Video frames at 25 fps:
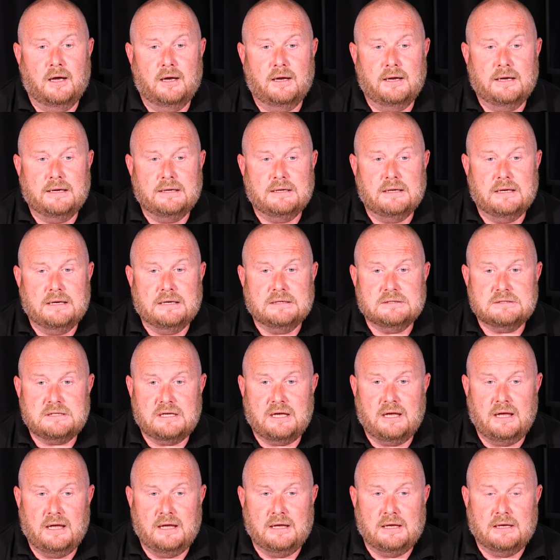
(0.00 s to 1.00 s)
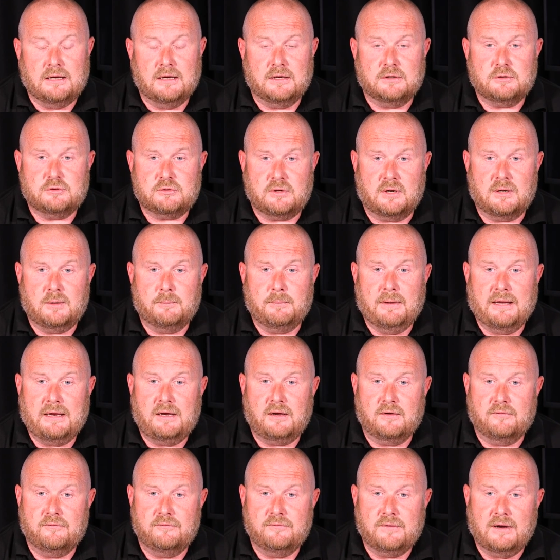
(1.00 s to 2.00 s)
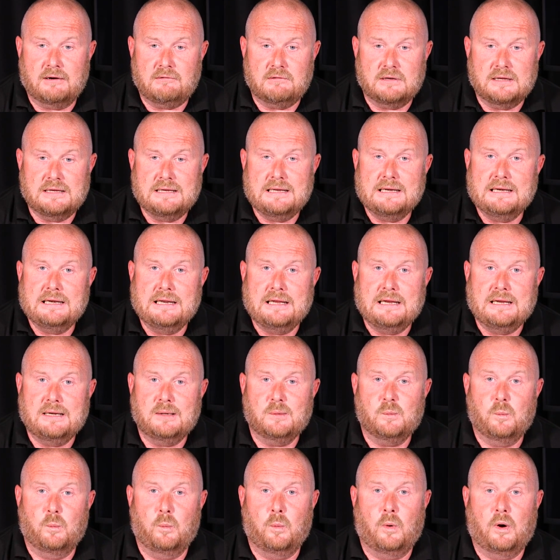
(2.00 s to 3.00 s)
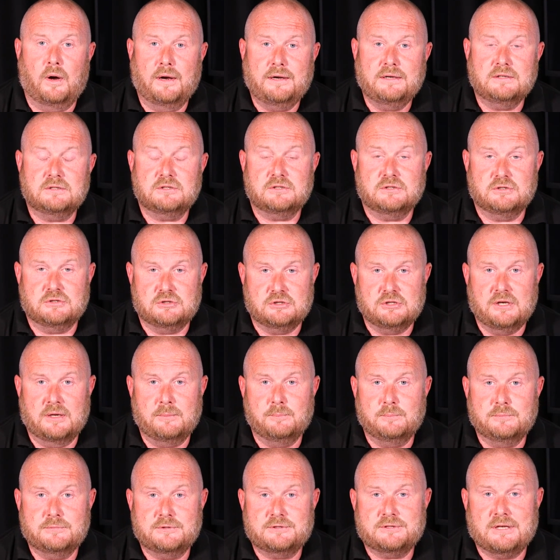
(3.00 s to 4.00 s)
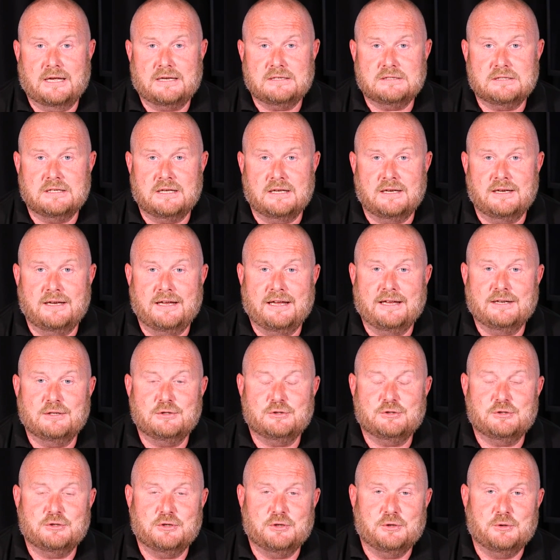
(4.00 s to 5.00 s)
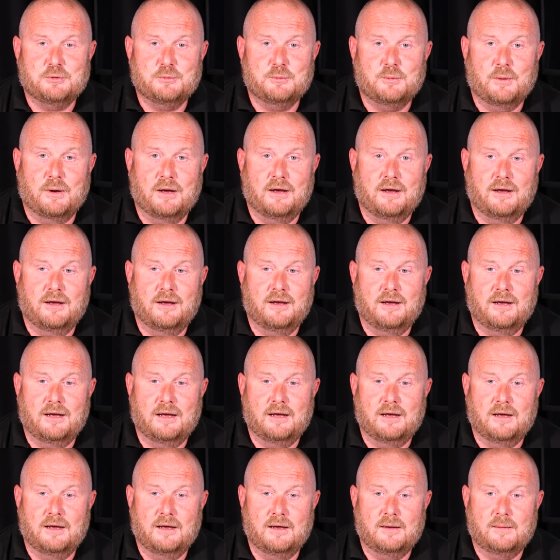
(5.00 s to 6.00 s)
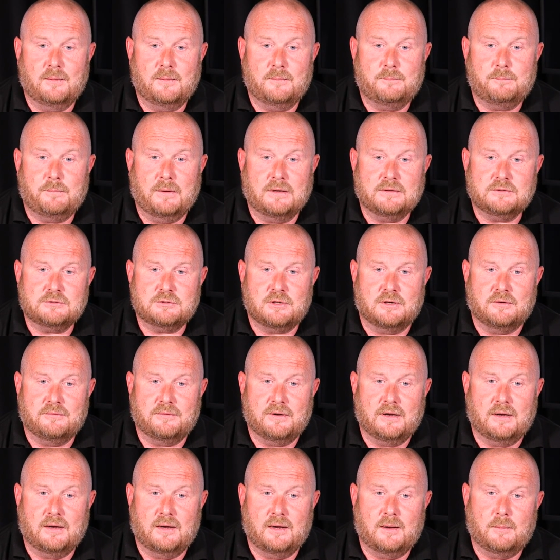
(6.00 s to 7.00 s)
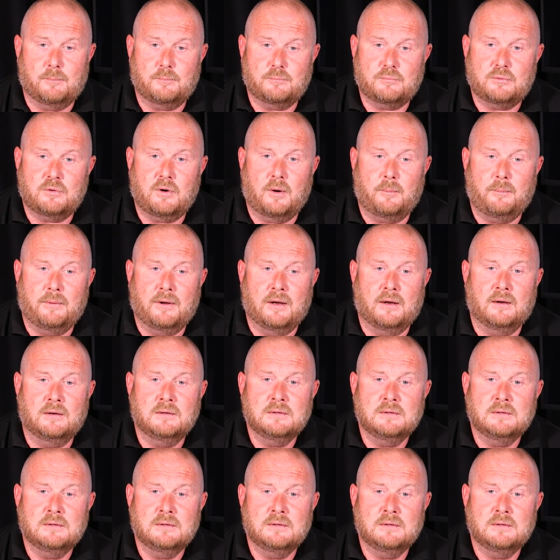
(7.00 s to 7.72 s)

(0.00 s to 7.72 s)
is key, and trying to make a very clean white gym setting into a sort of a proper